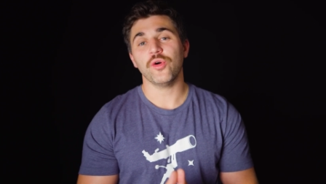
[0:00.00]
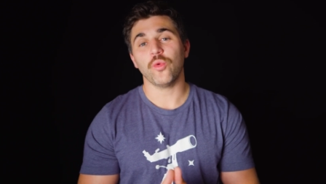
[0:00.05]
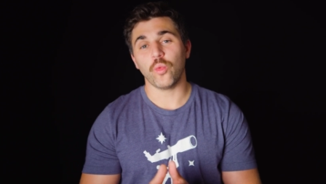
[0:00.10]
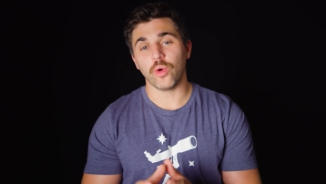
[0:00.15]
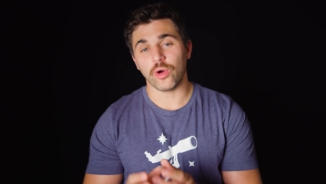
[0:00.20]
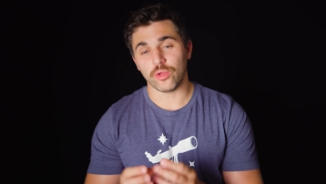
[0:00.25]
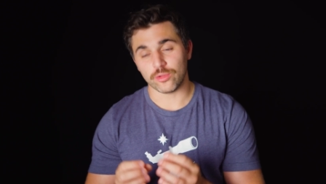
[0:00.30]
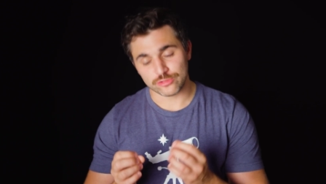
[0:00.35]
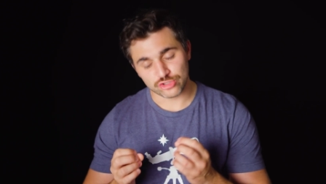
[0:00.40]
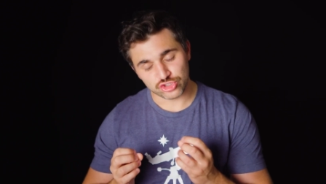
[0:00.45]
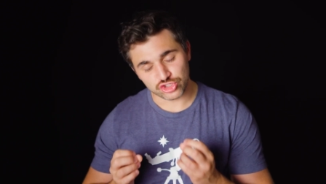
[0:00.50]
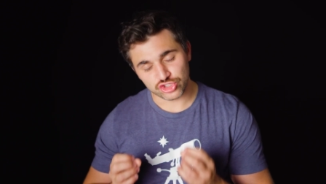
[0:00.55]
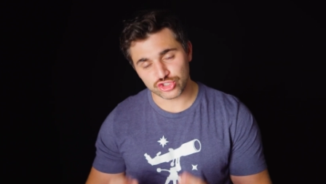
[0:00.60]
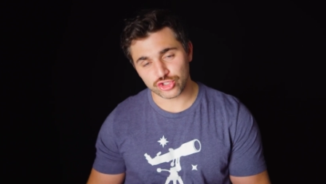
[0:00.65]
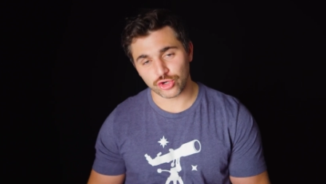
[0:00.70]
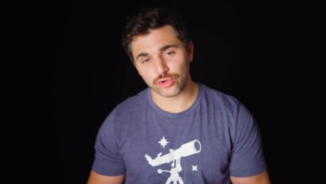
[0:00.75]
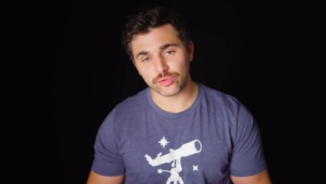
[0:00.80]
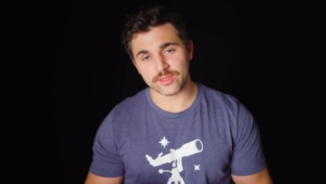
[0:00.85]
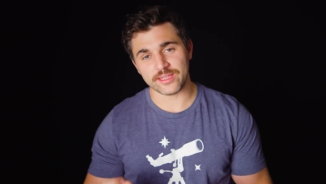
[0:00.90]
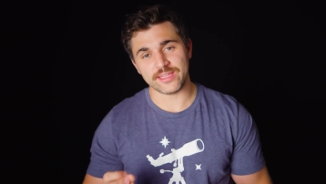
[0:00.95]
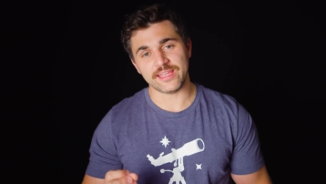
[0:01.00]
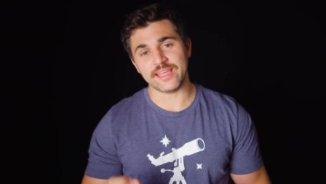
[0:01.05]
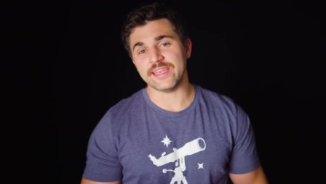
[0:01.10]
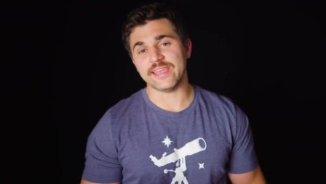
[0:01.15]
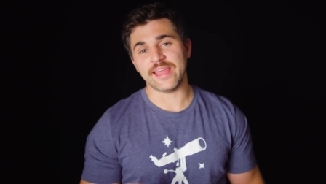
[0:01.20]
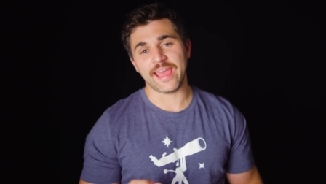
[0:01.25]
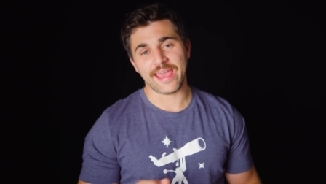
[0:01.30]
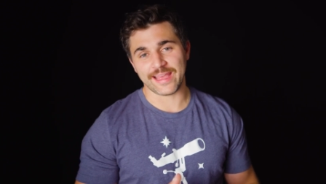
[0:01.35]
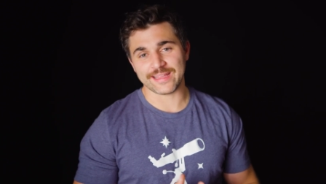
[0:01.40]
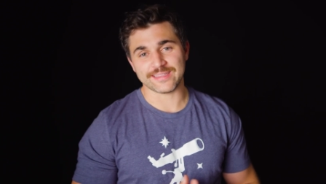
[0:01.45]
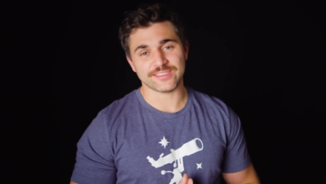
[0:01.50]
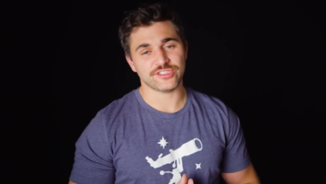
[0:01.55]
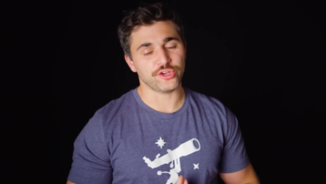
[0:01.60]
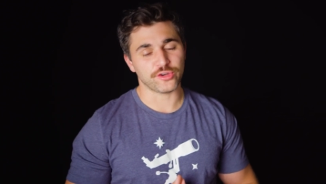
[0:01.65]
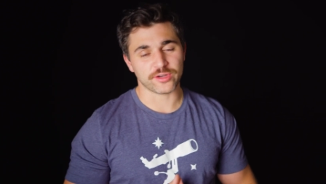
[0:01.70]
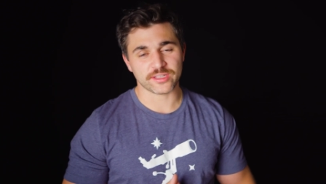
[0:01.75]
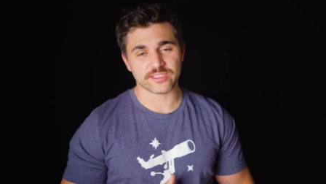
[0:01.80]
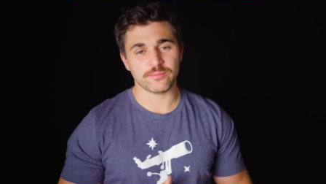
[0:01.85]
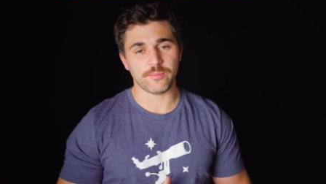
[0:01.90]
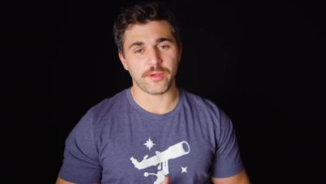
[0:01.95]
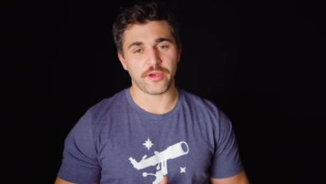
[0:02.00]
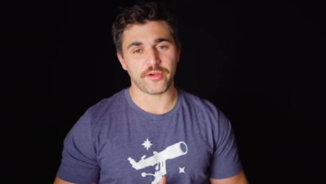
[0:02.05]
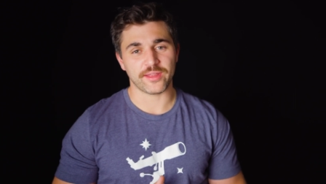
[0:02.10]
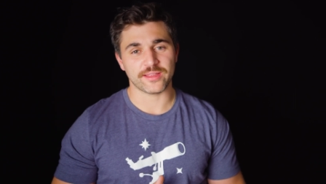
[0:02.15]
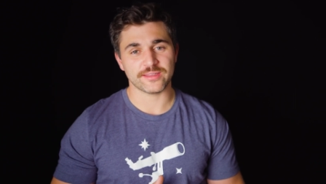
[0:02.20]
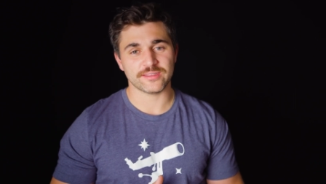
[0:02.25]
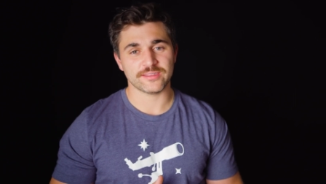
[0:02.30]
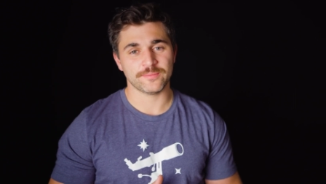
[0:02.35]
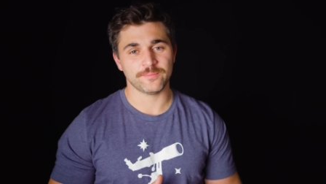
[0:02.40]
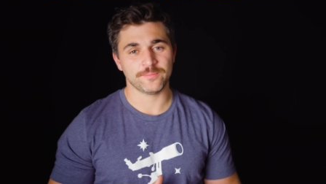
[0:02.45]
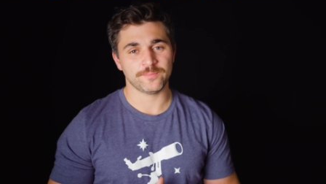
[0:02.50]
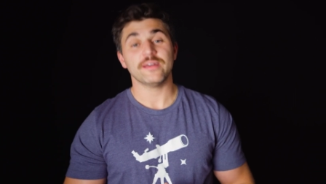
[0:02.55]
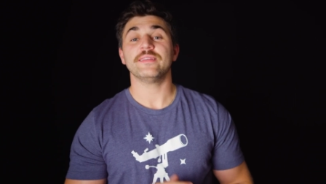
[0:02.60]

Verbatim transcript: will surely enhance your experience.